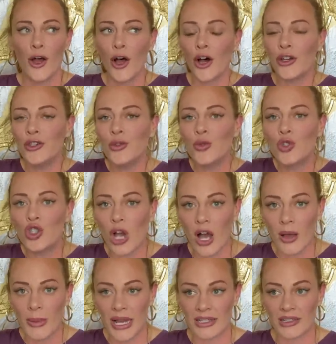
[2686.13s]
A new
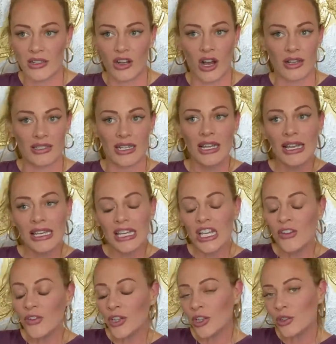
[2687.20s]
job has a cost.
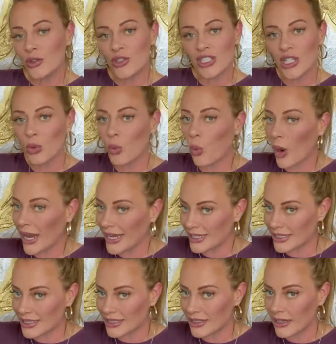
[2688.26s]
Even losing
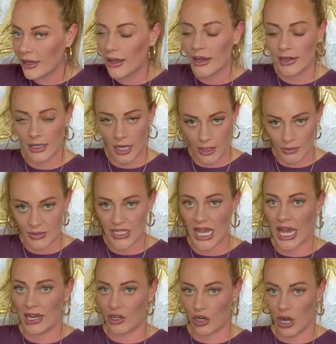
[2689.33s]
weight comes
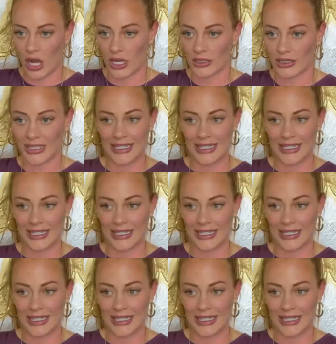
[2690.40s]
at a cost.